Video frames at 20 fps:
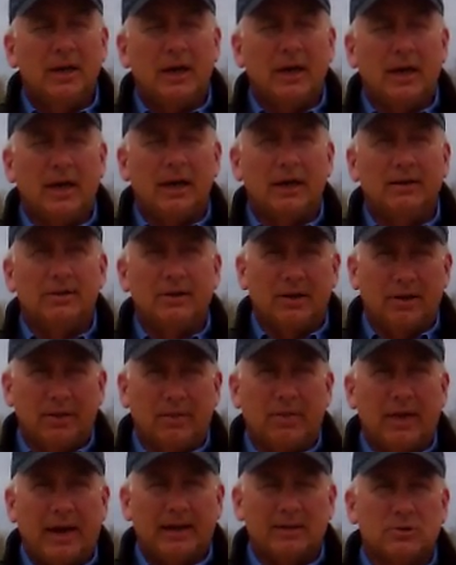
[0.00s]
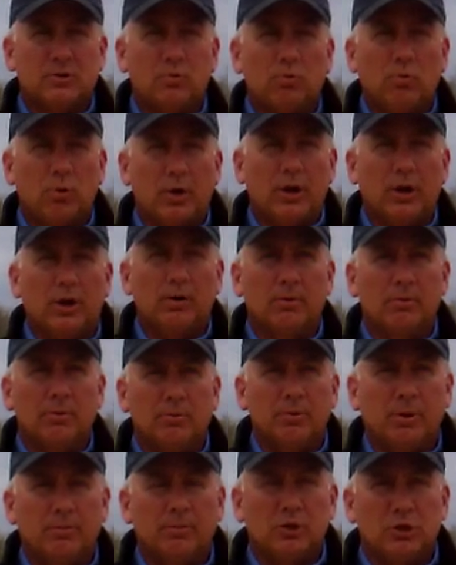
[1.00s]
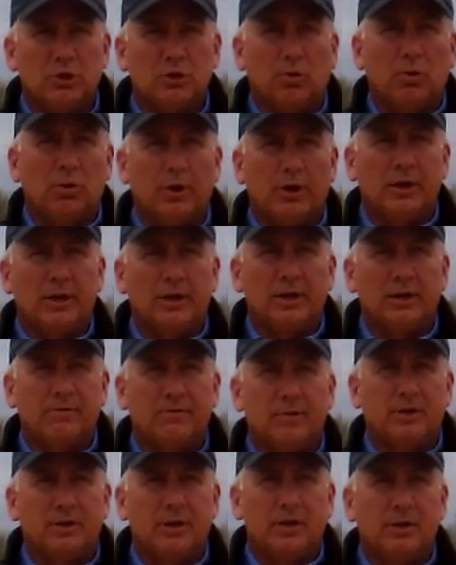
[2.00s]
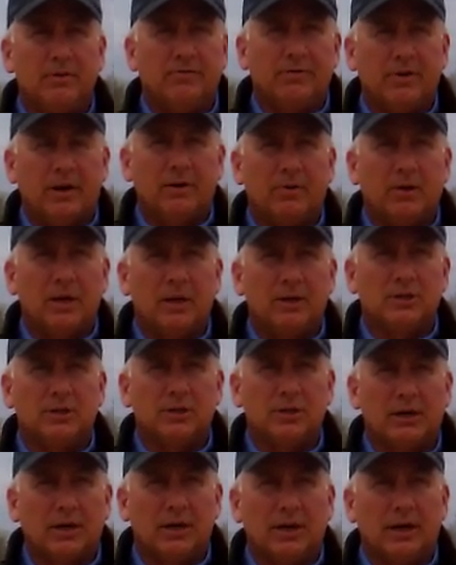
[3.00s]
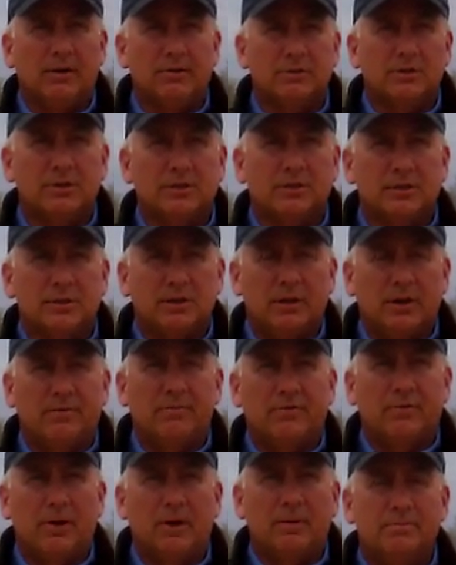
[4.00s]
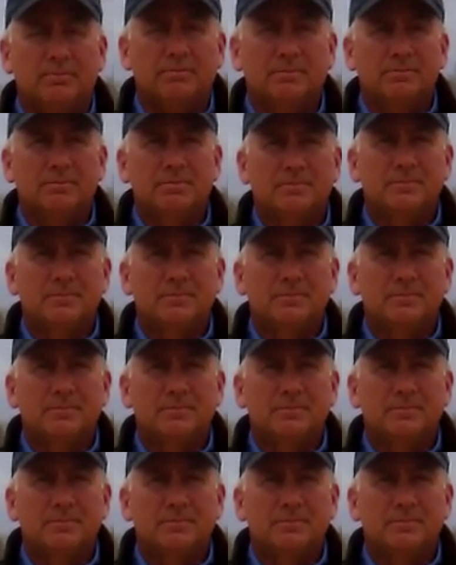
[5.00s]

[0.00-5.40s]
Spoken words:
and that's where the majority of the foundation cows come from.